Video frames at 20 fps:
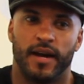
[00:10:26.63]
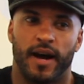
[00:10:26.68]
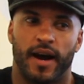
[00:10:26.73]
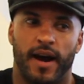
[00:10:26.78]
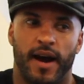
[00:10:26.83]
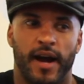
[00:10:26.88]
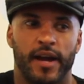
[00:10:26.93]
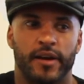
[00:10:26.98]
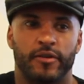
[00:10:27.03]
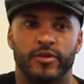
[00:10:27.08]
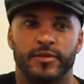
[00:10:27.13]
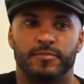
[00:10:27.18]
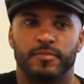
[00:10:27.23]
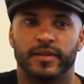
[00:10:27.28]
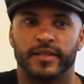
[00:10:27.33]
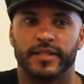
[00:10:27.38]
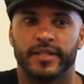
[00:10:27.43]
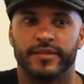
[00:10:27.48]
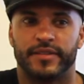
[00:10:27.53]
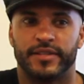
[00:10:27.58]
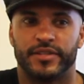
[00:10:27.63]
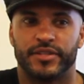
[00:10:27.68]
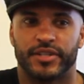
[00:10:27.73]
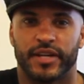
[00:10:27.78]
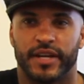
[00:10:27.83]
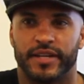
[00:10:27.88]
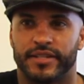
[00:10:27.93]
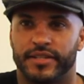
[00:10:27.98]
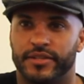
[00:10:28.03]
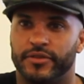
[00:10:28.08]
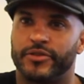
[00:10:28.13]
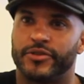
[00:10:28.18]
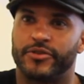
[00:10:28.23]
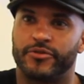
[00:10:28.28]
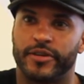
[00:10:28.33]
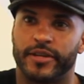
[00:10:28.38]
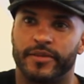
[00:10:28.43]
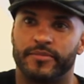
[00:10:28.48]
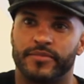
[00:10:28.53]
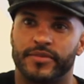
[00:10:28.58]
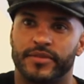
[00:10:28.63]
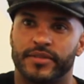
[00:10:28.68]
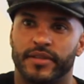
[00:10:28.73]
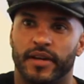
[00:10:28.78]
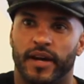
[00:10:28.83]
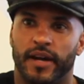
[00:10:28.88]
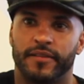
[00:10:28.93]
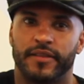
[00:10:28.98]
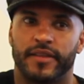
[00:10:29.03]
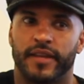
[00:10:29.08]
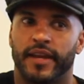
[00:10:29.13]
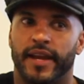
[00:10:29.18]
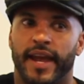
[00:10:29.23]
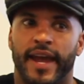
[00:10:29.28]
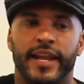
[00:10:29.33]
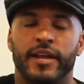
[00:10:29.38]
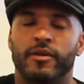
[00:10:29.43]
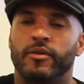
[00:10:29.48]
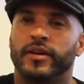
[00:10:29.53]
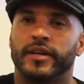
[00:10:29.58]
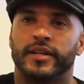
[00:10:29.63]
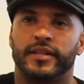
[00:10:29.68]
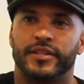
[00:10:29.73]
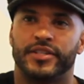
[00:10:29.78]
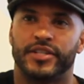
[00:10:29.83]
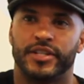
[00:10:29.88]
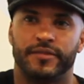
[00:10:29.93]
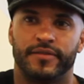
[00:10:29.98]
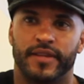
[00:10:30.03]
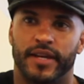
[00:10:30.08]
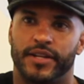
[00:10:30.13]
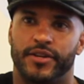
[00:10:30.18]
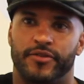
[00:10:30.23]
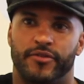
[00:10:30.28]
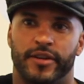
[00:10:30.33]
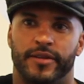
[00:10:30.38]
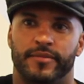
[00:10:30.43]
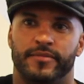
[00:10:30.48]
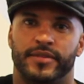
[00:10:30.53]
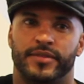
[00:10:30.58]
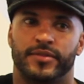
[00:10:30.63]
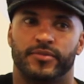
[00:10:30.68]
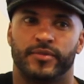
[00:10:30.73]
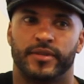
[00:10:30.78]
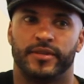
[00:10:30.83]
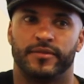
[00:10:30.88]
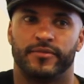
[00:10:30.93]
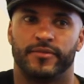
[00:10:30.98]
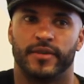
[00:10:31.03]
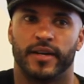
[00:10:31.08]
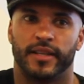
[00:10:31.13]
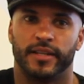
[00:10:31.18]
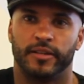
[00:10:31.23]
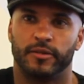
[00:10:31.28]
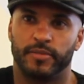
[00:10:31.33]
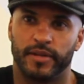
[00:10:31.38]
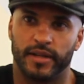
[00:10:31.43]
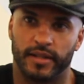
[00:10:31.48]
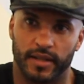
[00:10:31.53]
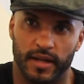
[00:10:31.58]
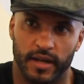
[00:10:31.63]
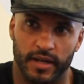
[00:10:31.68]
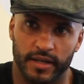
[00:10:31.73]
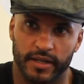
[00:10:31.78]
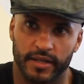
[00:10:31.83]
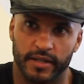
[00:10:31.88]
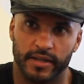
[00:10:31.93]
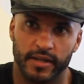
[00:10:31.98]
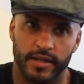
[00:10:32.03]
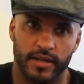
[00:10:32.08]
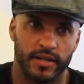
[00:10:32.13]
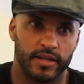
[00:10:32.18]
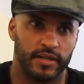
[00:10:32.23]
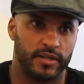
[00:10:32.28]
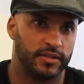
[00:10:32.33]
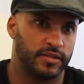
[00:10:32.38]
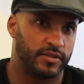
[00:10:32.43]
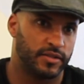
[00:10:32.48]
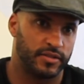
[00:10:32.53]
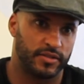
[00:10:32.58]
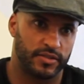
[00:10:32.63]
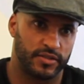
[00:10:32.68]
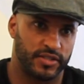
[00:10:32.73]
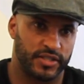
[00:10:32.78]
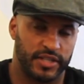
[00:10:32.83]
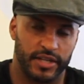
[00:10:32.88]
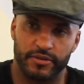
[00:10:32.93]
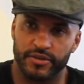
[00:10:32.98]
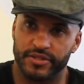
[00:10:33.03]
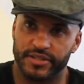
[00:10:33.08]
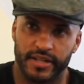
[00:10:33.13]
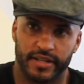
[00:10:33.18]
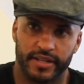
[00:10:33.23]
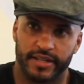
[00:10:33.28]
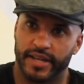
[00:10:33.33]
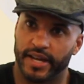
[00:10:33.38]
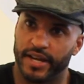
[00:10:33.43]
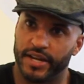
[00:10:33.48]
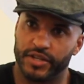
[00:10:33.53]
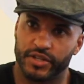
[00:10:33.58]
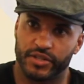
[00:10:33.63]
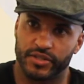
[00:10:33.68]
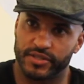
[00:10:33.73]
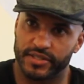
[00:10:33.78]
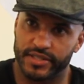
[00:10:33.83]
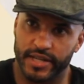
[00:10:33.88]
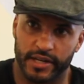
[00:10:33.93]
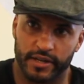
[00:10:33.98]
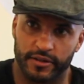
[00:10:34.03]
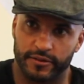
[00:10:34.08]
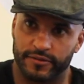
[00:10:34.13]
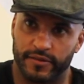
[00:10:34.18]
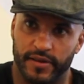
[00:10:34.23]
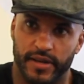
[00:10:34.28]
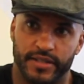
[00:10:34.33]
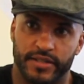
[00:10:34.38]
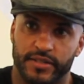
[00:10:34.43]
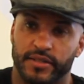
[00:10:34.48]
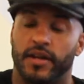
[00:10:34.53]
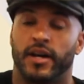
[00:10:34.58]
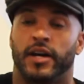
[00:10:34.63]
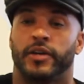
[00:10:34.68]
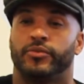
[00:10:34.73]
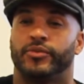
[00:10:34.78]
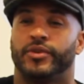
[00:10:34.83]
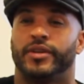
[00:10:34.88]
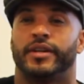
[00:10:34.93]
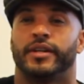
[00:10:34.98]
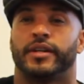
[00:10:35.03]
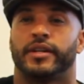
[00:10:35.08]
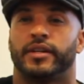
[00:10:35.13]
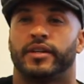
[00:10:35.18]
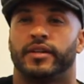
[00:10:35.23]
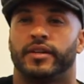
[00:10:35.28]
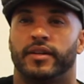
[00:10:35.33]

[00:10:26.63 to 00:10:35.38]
I always believed in chasing your dreams. I think anyone can achieve their dreams with a little bit of luck, serious dedication, sacrifice, and hard work.